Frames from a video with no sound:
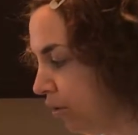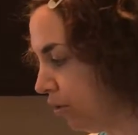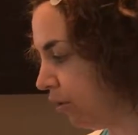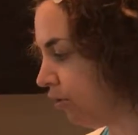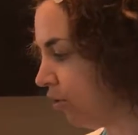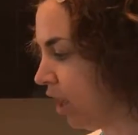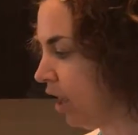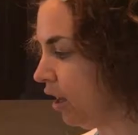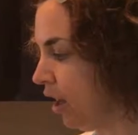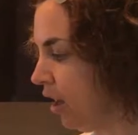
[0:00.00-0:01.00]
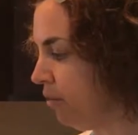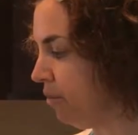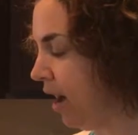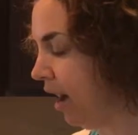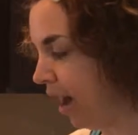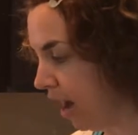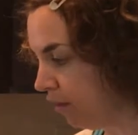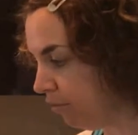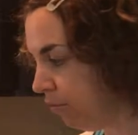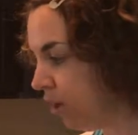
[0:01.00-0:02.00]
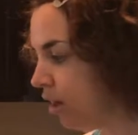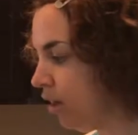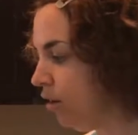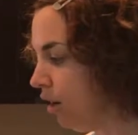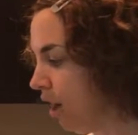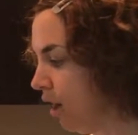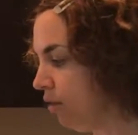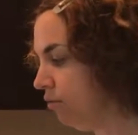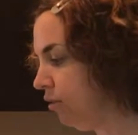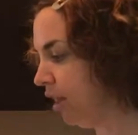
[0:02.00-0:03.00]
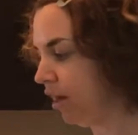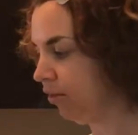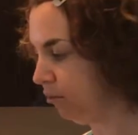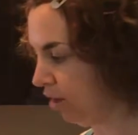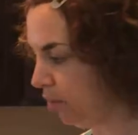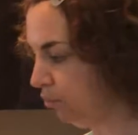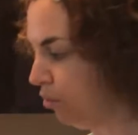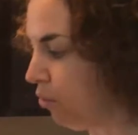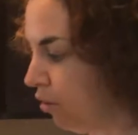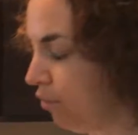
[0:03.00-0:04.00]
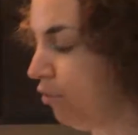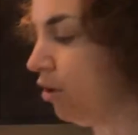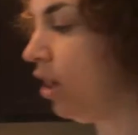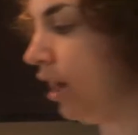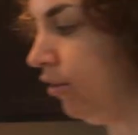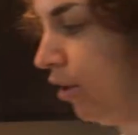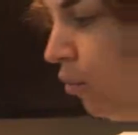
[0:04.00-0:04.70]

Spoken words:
Research that I have, that I sometimes will order for clients